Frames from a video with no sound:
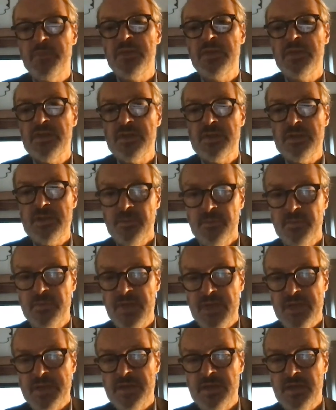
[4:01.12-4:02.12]
is
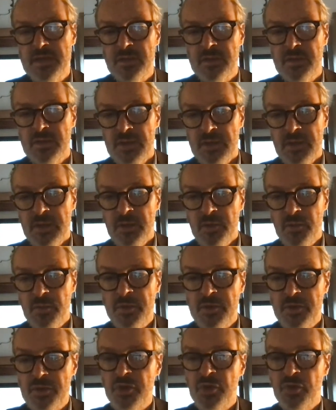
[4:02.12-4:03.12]
tested
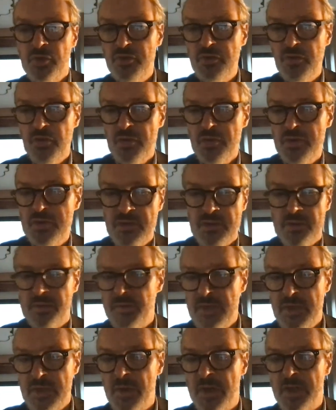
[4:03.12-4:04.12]
with a short course of
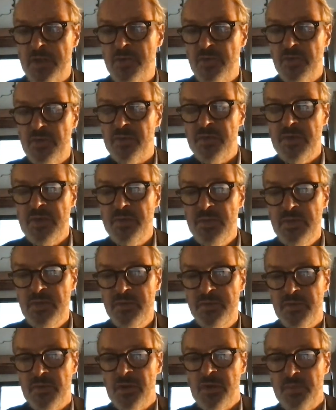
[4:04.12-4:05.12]
neoadjuvant treatment
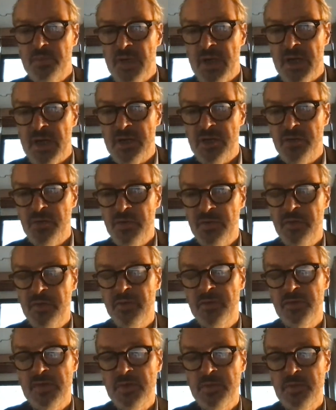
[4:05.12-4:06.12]
followed by adjuvant
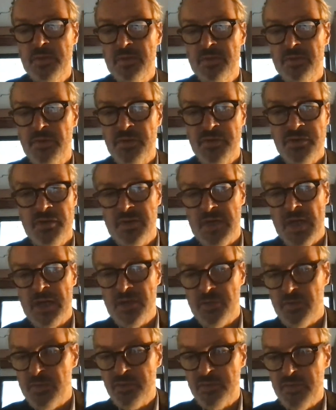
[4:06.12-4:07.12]
treatment versus
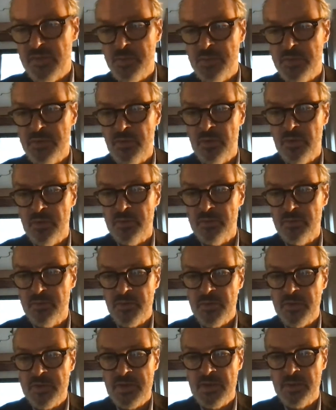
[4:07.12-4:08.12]
adjuvant treatment alone,
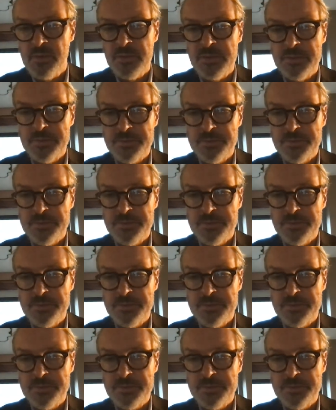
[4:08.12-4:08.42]
for example.